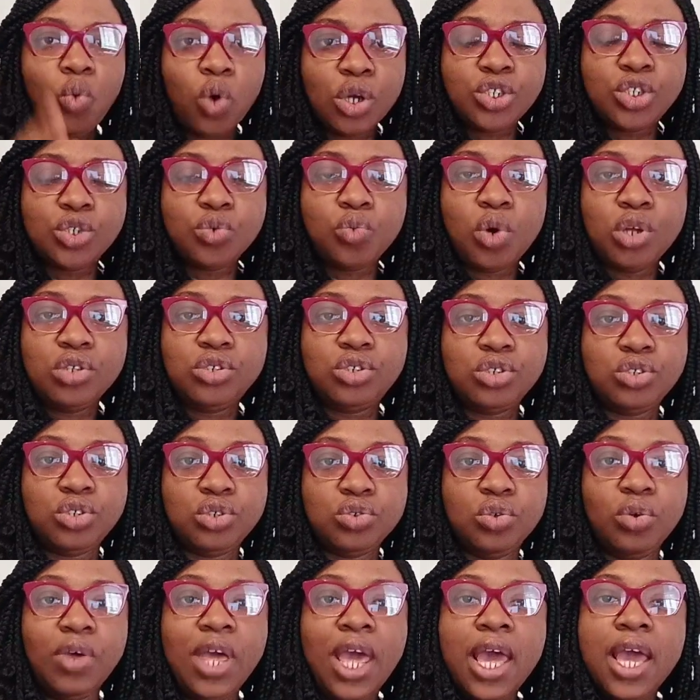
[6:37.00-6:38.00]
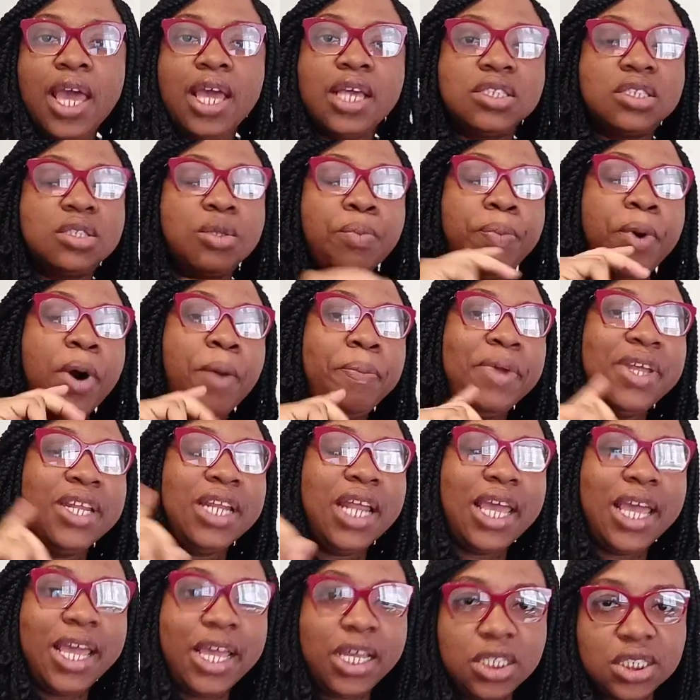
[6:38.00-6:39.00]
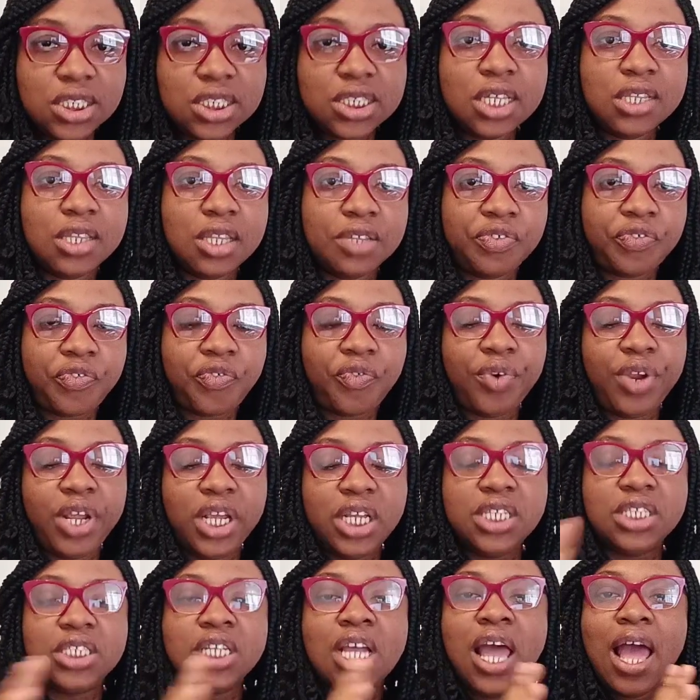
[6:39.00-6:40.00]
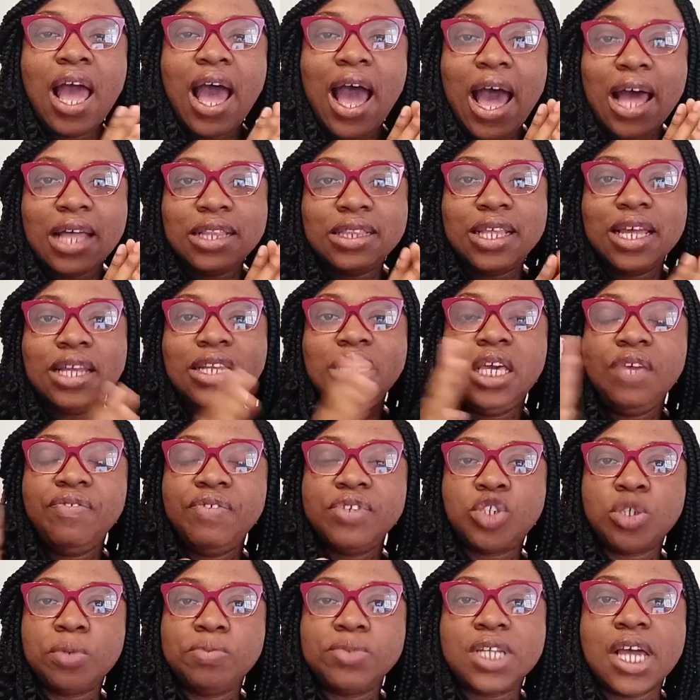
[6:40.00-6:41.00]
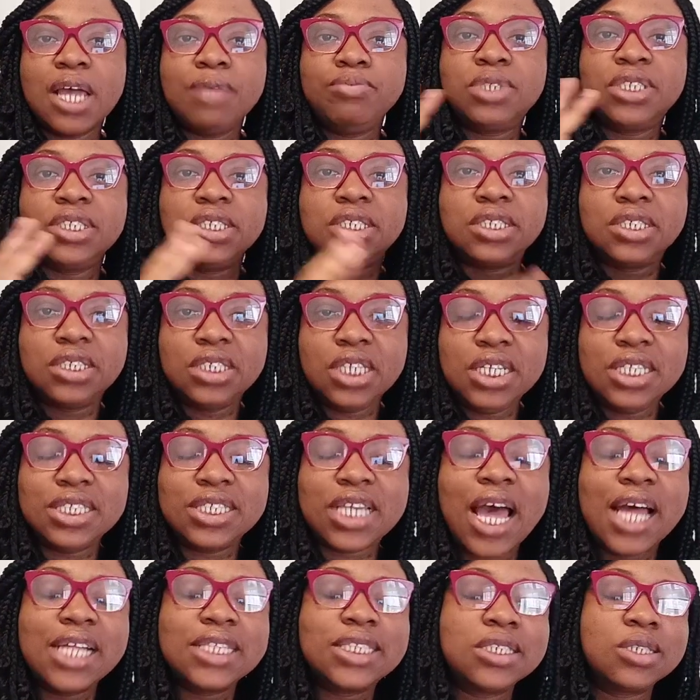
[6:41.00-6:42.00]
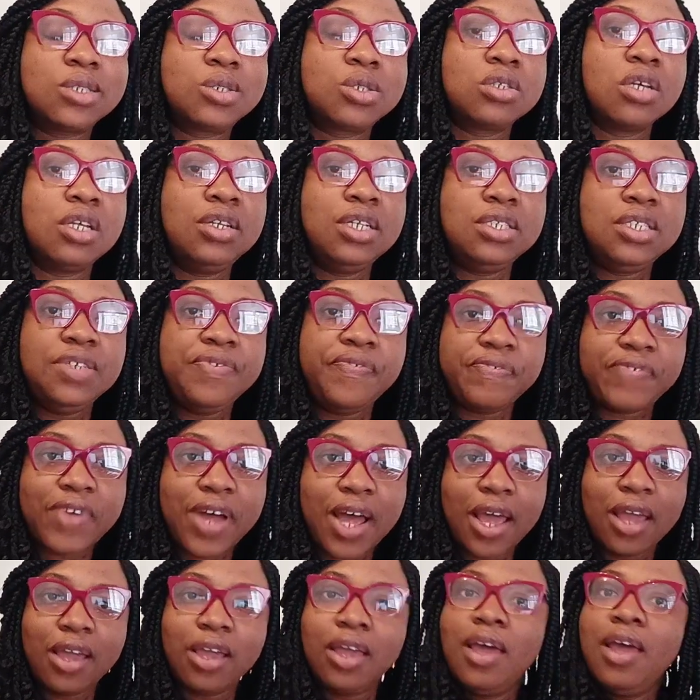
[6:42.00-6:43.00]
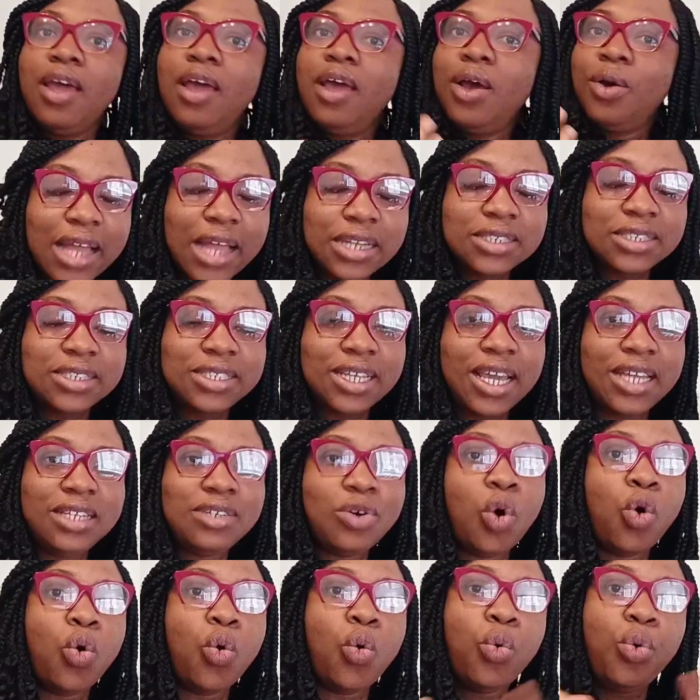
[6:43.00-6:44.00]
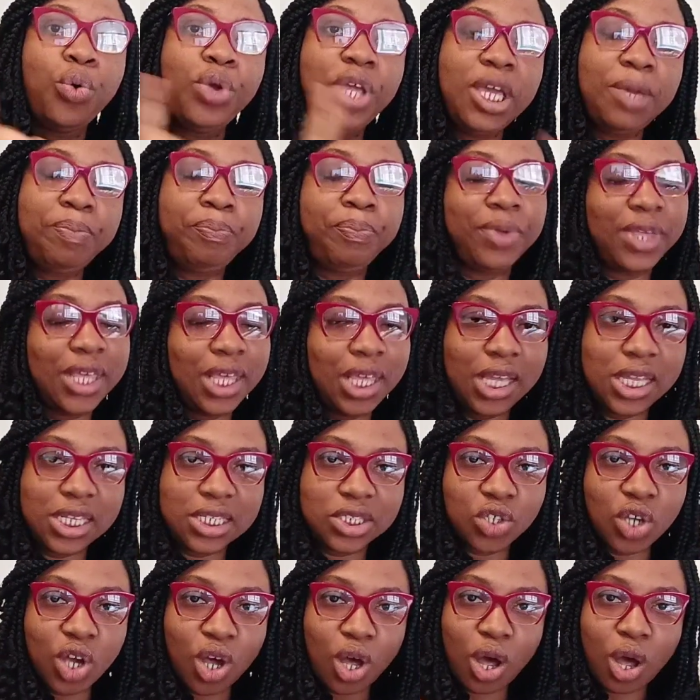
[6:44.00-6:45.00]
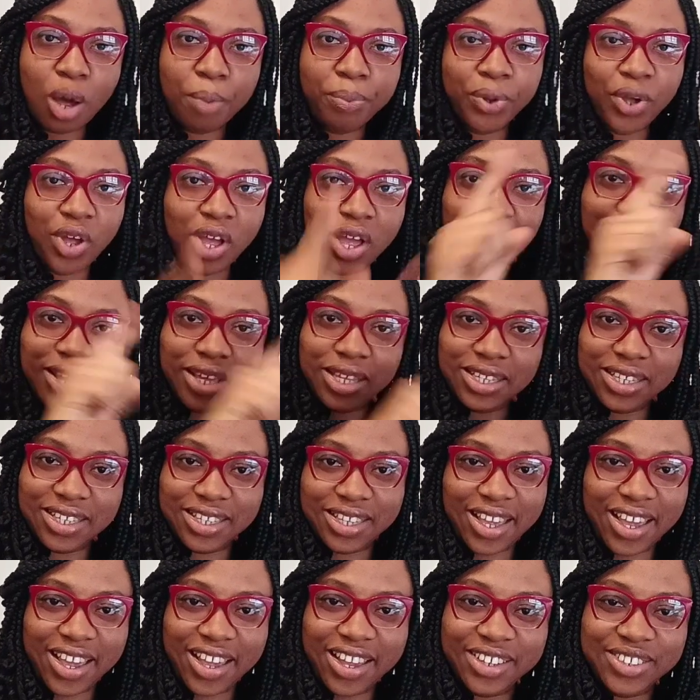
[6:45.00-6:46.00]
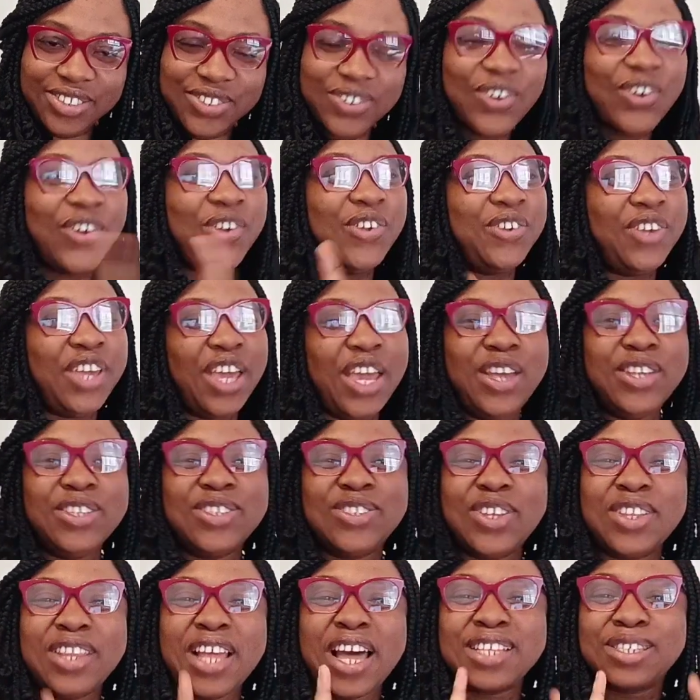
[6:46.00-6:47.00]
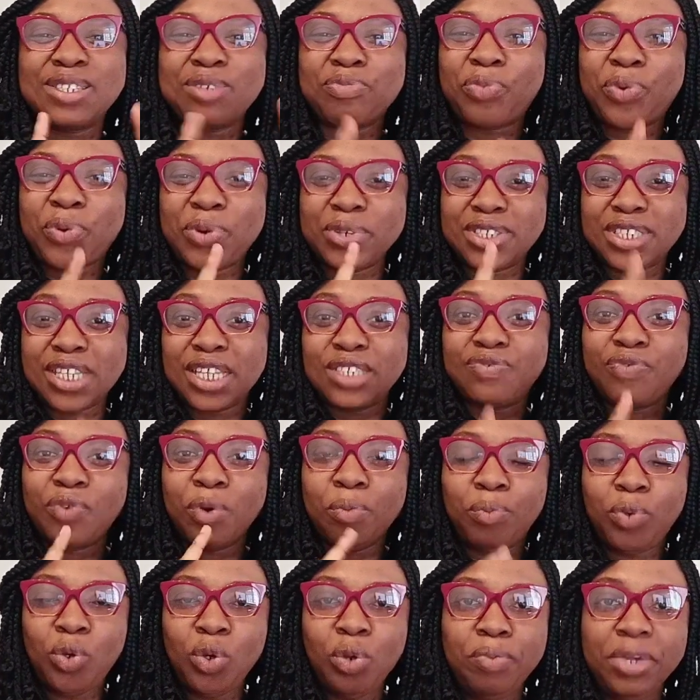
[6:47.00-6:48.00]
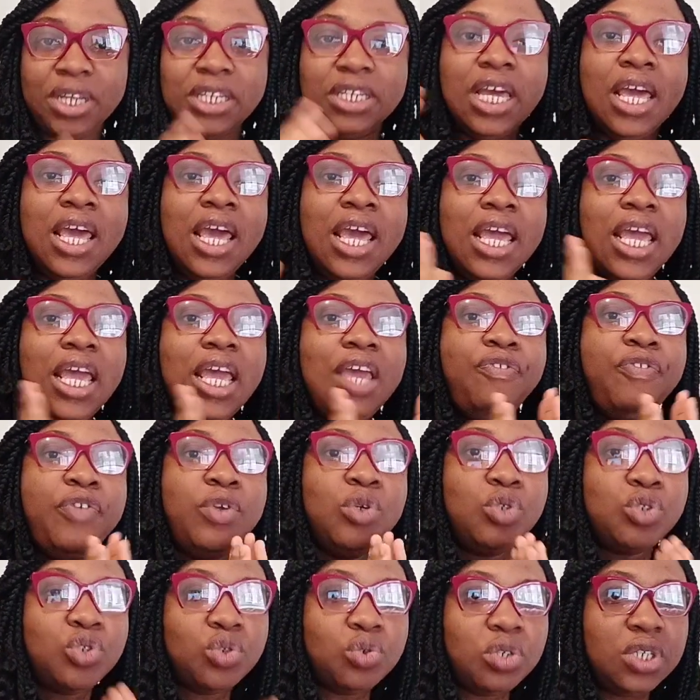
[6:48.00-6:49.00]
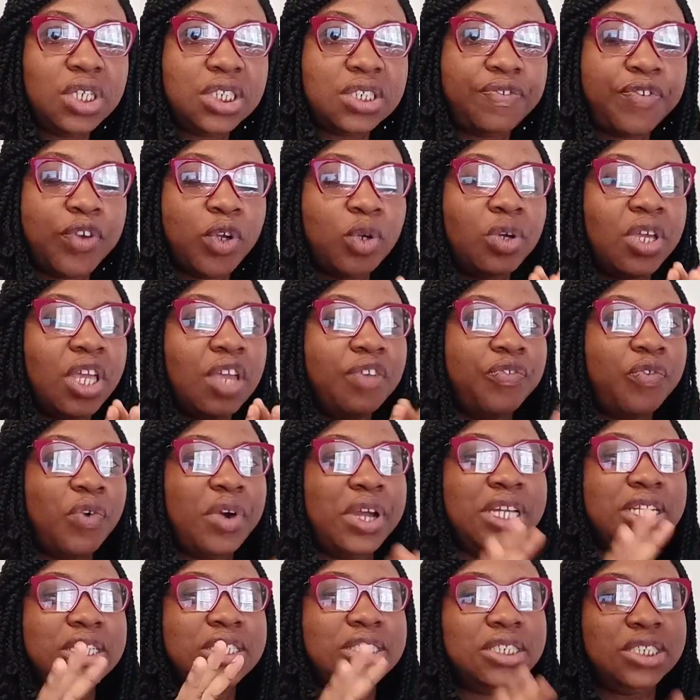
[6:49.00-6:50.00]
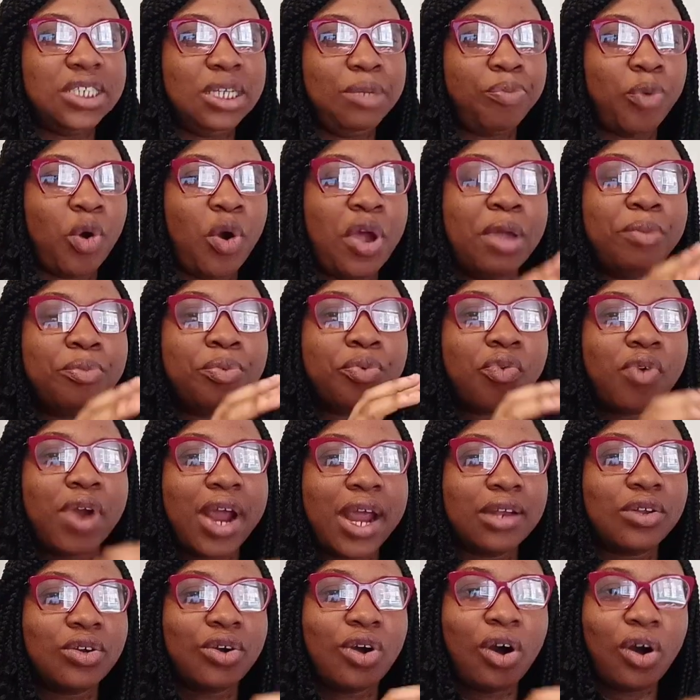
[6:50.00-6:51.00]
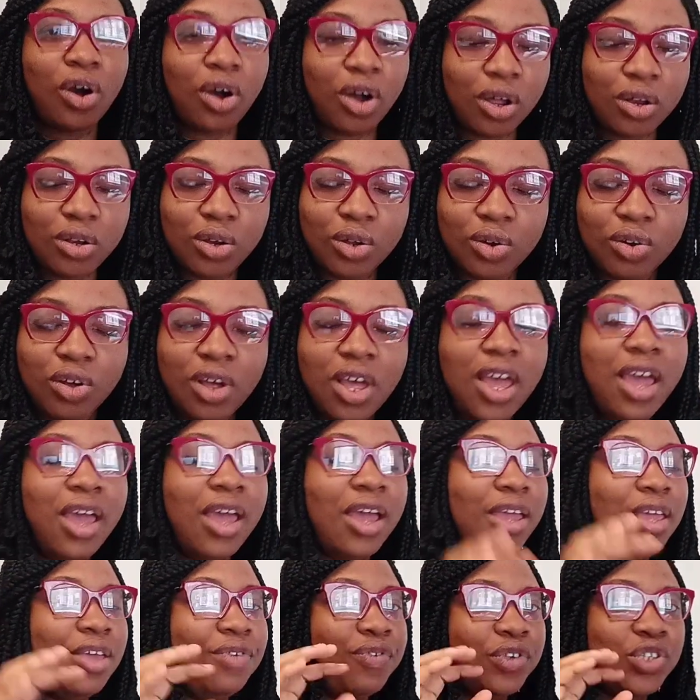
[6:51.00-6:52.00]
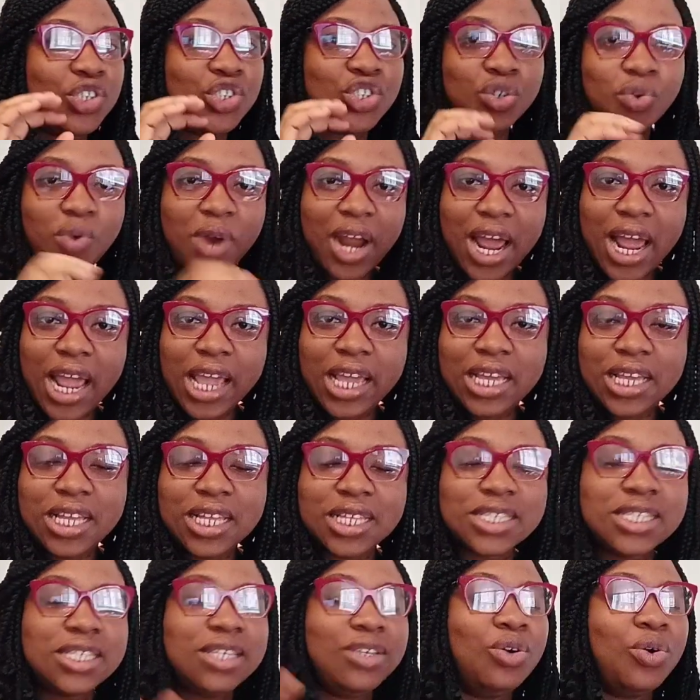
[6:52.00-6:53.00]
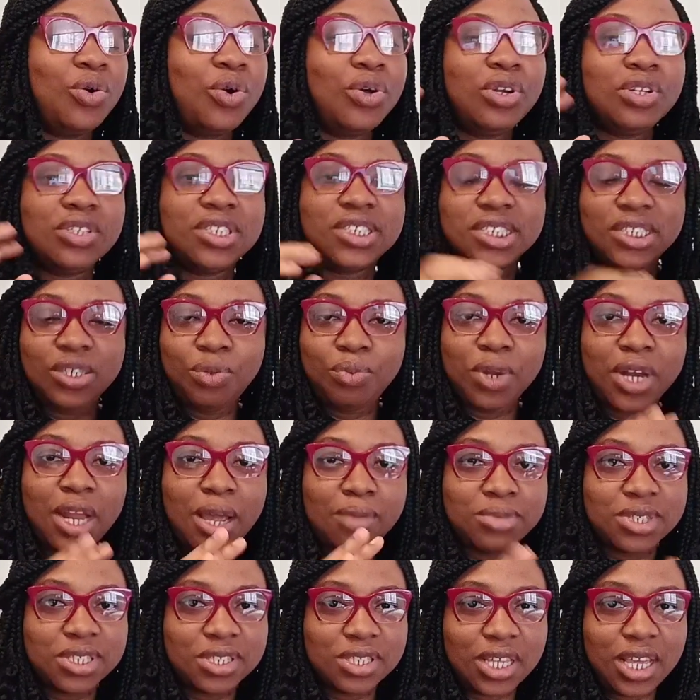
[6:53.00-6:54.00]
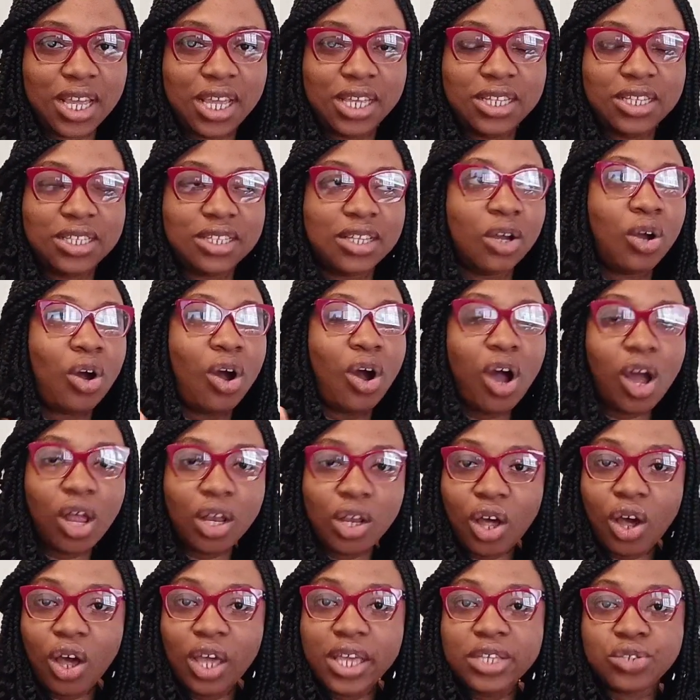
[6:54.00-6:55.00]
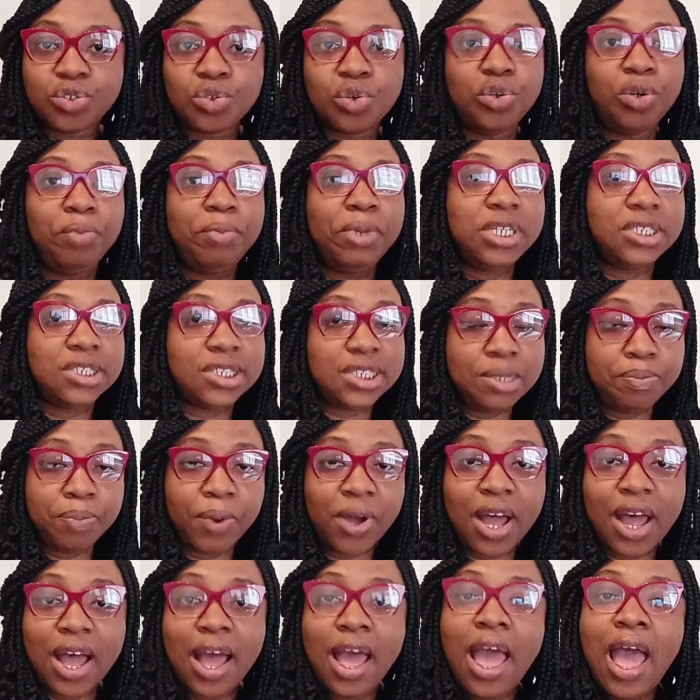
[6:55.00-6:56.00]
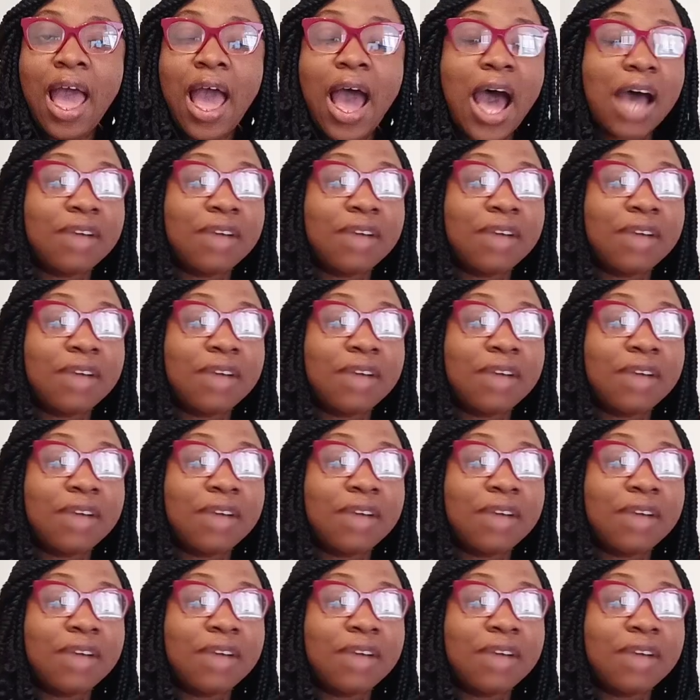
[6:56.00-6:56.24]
What you want to do is to pop it into the fridge and then give it some time to sit and to solidify, and then whip it up again. Okay, so that's the process for blooming. If you do this, if you're looking for a deep or a bright color, if you try it, you're gonna see what I'm saying. The color is going to be deeper.